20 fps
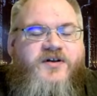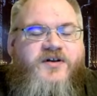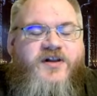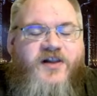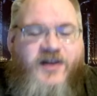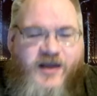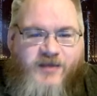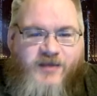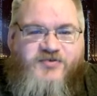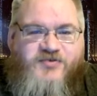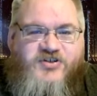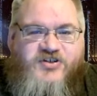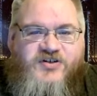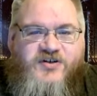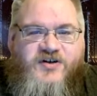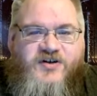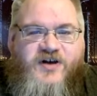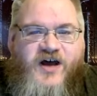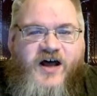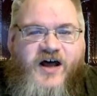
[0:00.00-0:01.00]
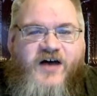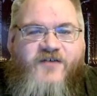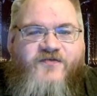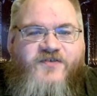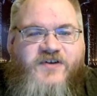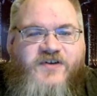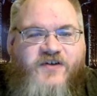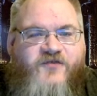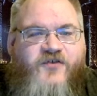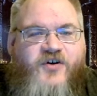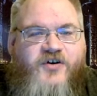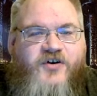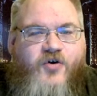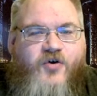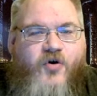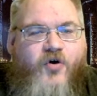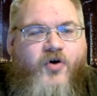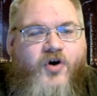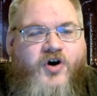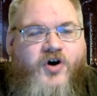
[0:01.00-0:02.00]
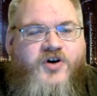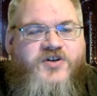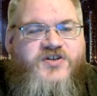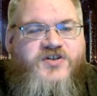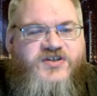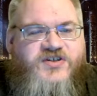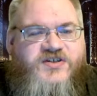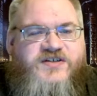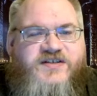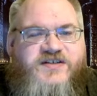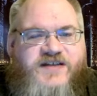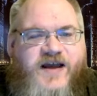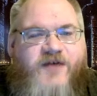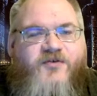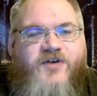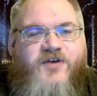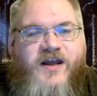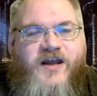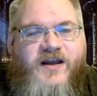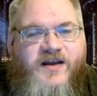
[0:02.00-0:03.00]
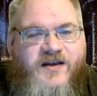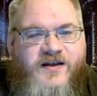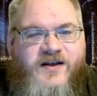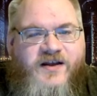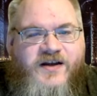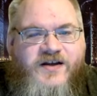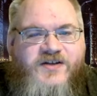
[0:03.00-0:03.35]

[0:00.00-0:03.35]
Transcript: clips of different horns sounding